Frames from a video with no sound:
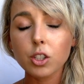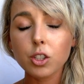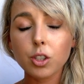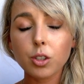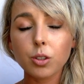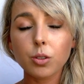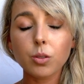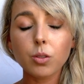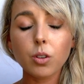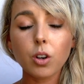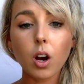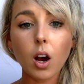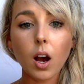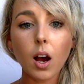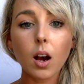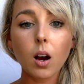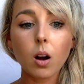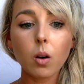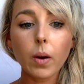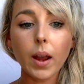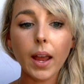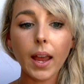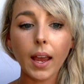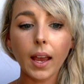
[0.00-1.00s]
to
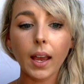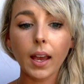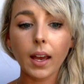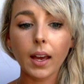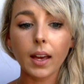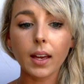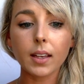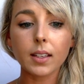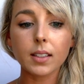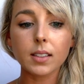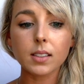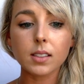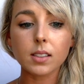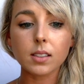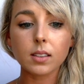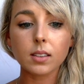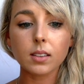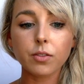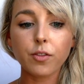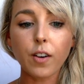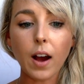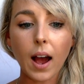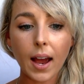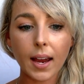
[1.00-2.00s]
go and
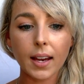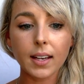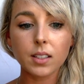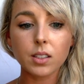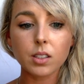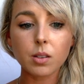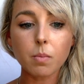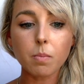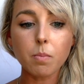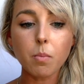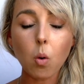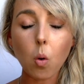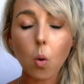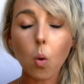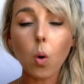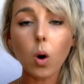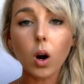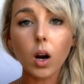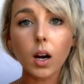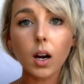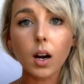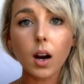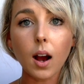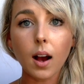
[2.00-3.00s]
find
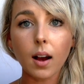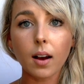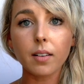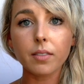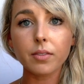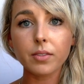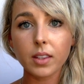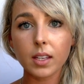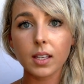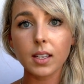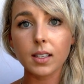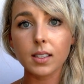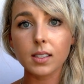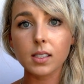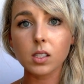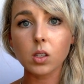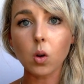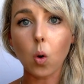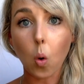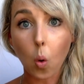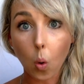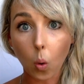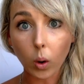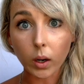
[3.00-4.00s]
more of this
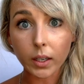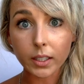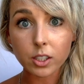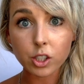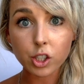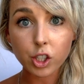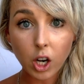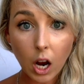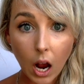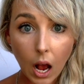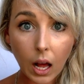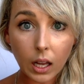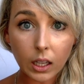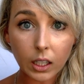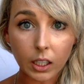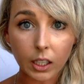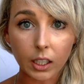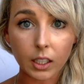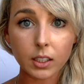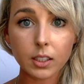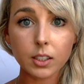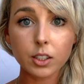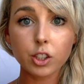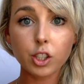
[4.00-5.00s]
orange
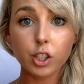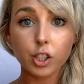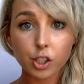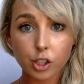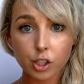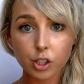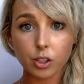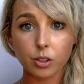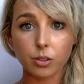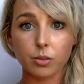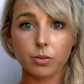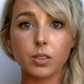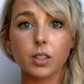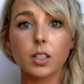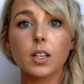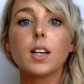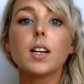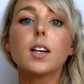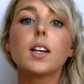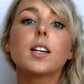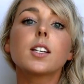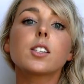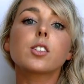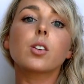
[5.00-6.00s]
color to shoot
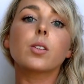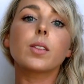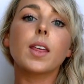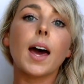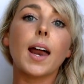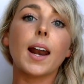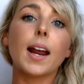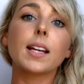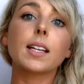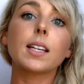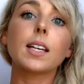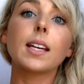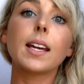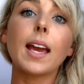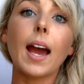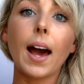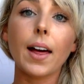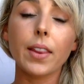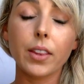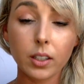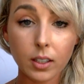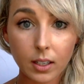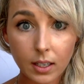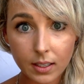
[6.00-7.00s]
so that I can
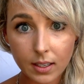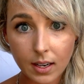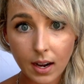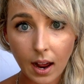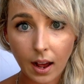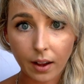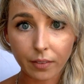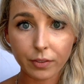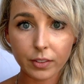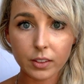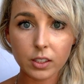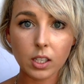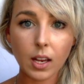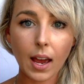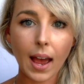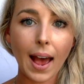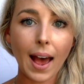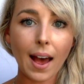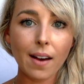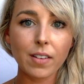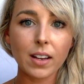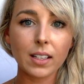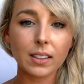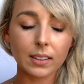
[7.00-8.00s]
gather enough to
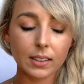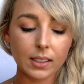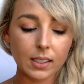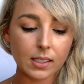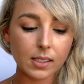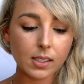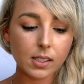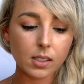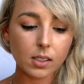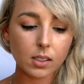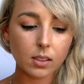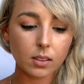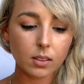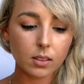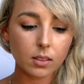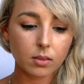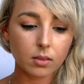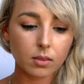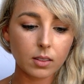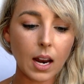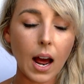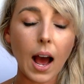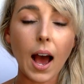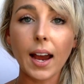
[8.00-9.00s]
have at least
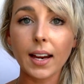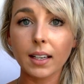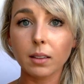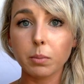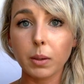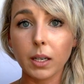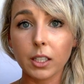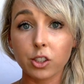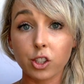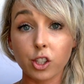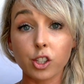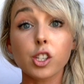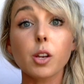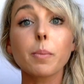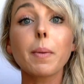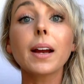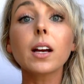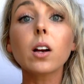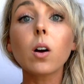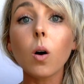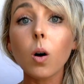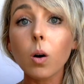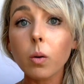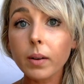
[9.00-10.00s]
9 pictures. So my
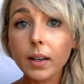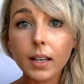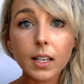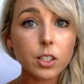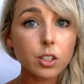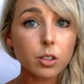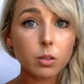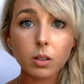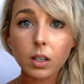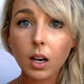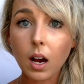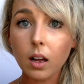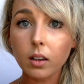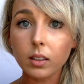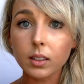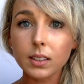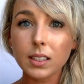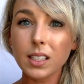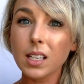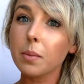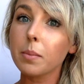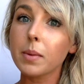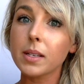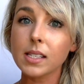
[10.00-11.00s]
goal when I do a color
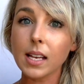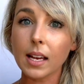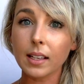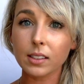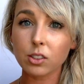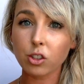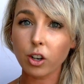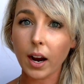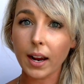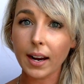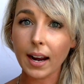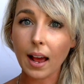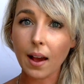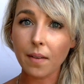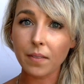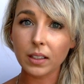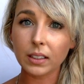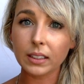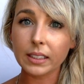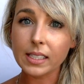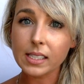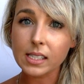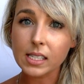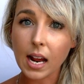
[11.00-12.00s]
theme is I try to have
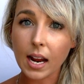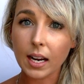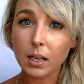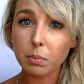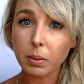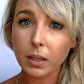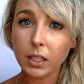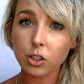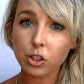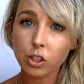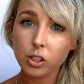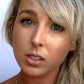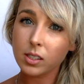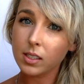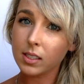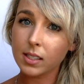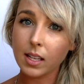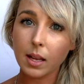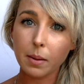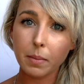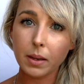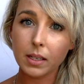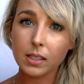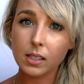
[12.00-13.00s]
at least 9 pictures because
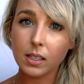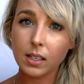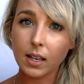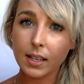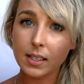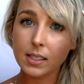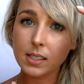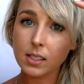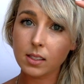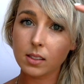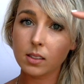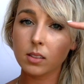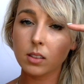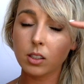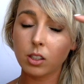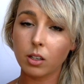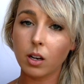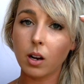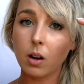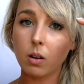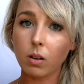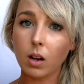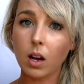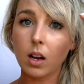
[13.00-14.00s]
that makes a nice,
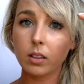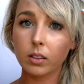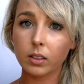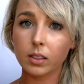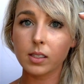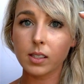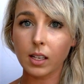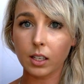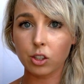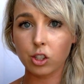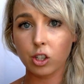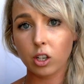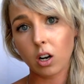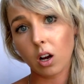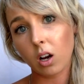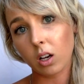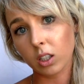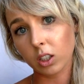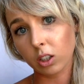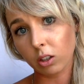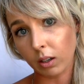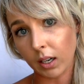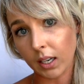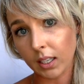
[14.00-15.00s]
color section on
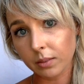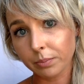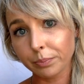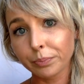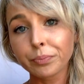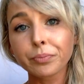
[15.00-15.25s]
a grid.